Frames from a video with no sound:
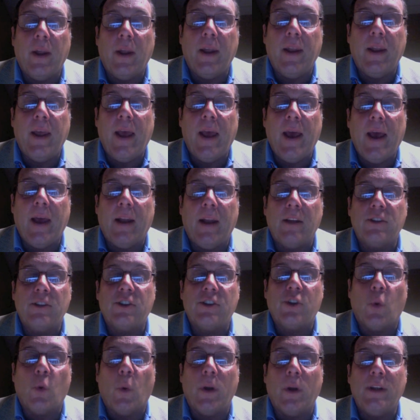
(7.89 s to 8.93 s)
Indiana's
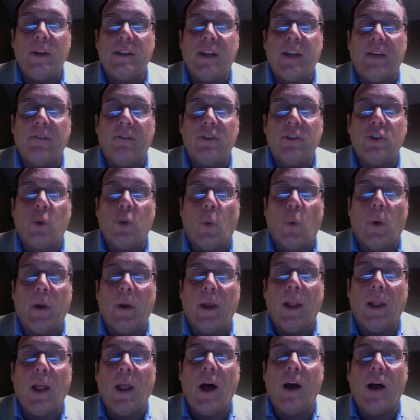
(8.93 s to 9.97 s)

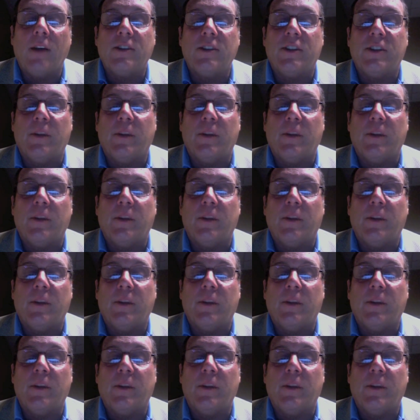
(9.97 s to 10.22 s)
27-20 loss